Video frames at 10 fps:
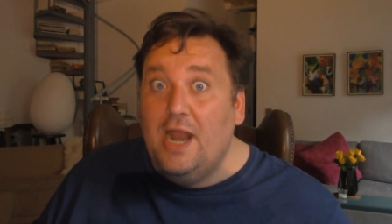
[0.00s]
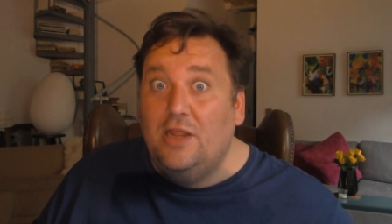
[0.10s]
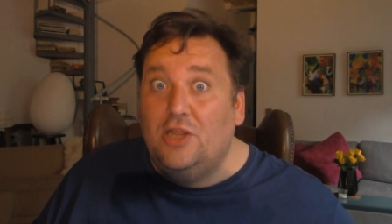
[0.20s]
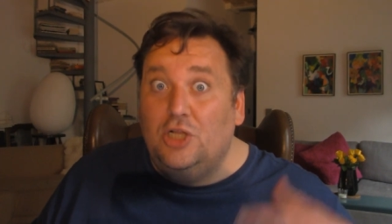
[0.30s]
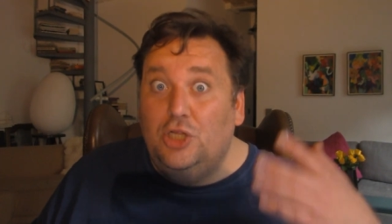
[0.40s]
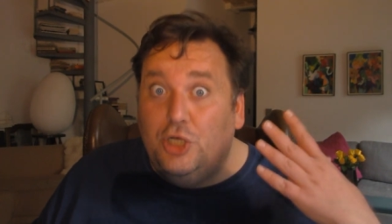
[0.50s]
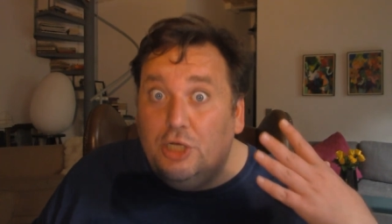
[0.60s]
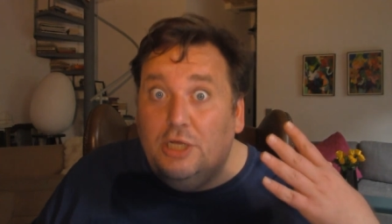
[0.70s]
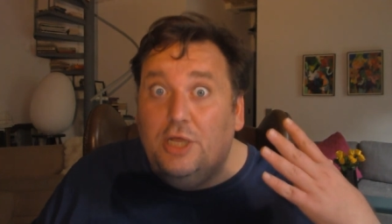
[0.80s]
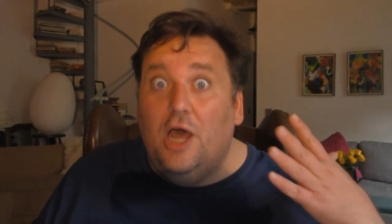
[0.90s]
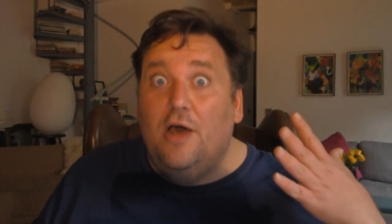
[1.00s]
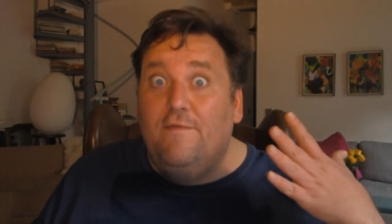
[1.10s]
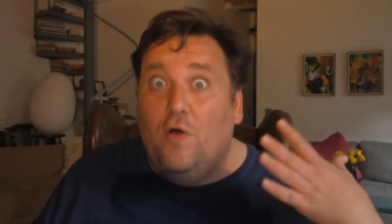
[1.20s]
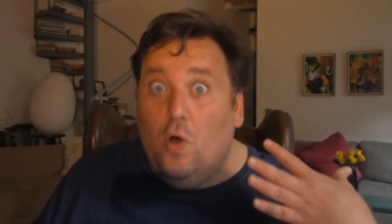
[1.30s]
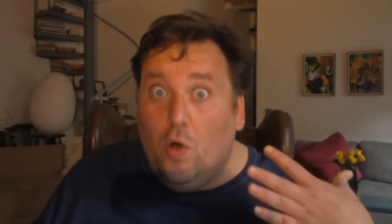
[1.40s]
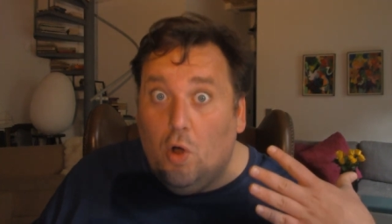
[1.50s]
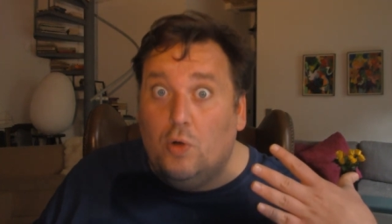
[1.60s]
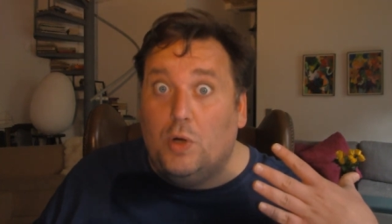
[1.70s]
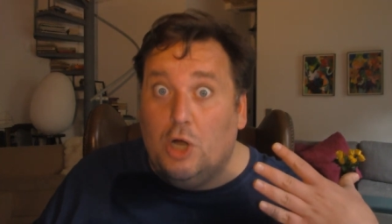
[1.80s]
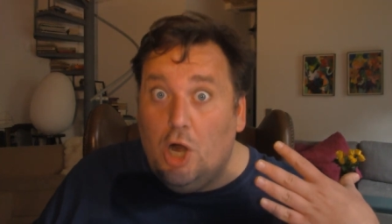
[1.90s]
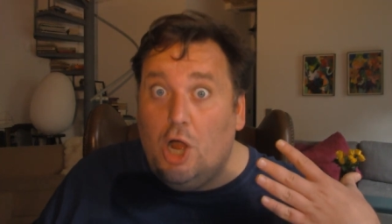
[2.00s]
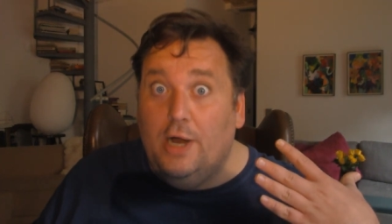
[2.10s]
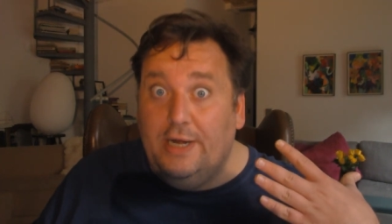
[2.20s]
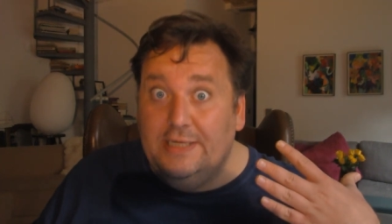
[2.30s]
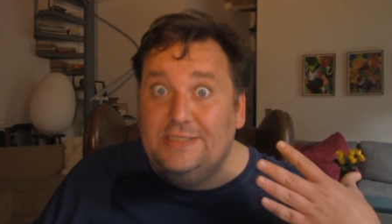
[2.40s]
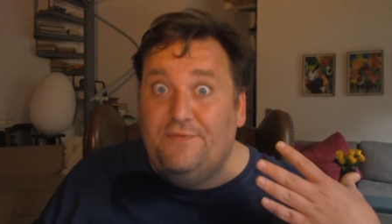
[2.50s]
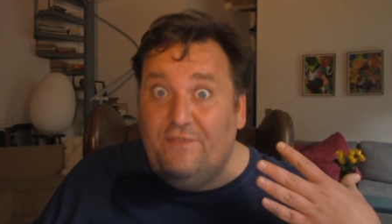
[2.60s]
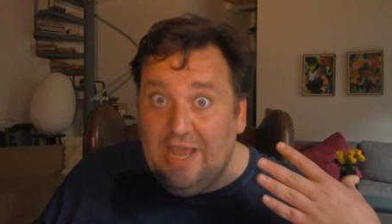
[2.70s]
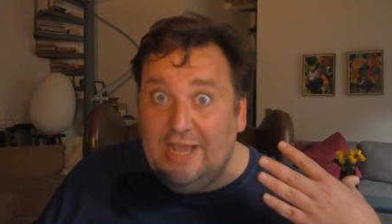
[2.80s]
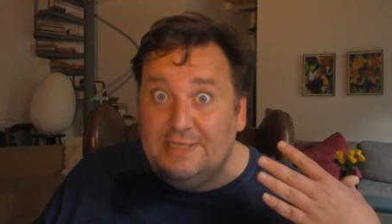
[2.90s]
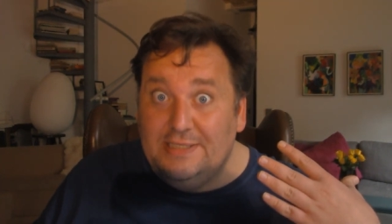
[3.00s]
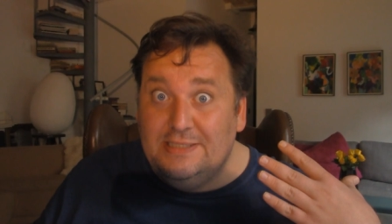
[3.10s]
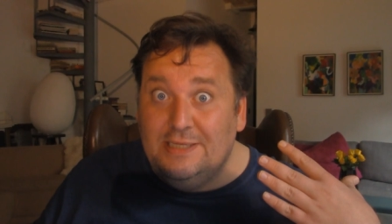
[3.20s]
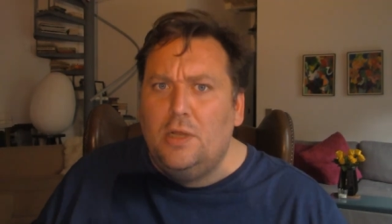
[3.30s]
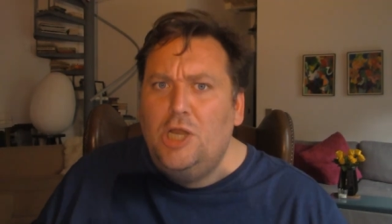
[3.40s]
And the look of horror on his face.